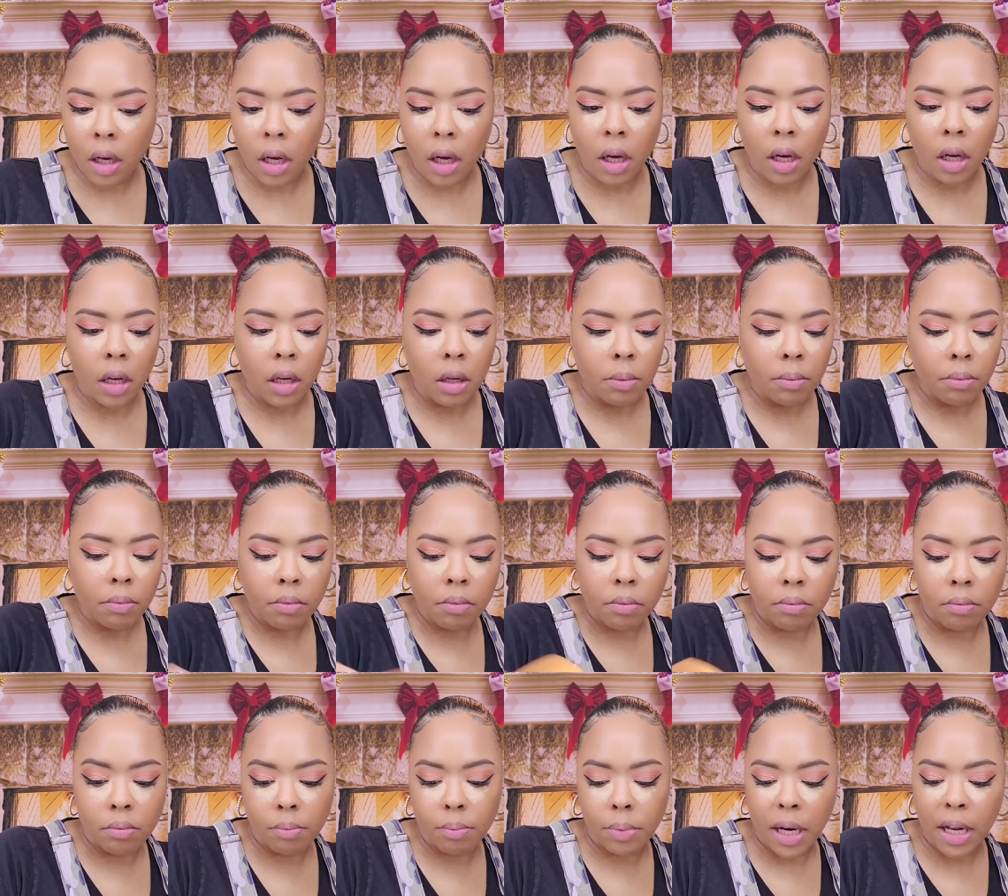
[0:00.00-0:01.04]
um,
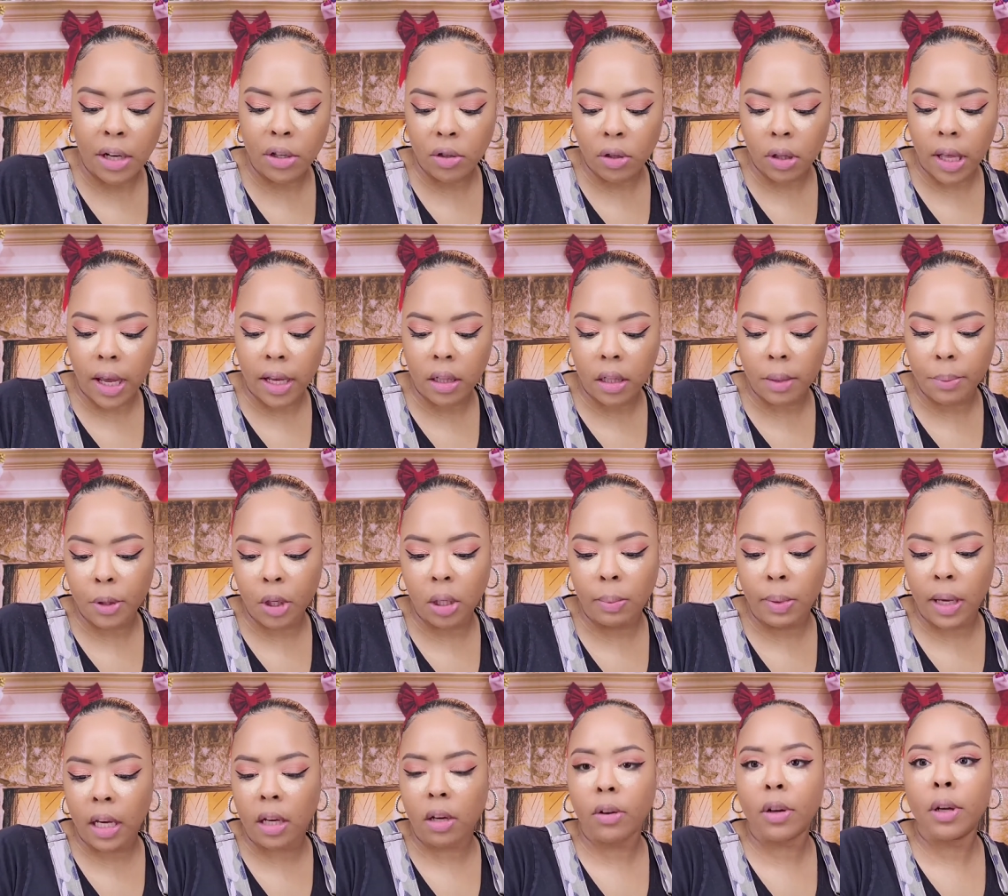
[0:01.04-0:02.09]
but I do like the Beauty
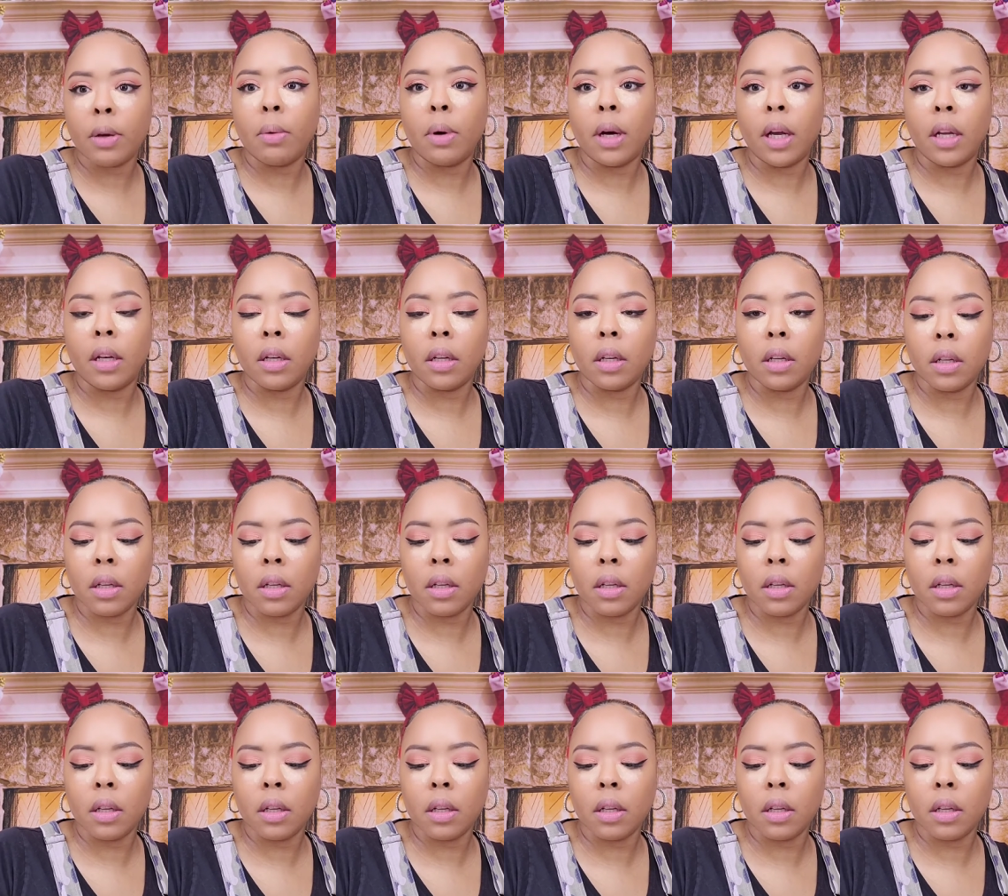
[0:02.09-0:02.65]
Bakerie one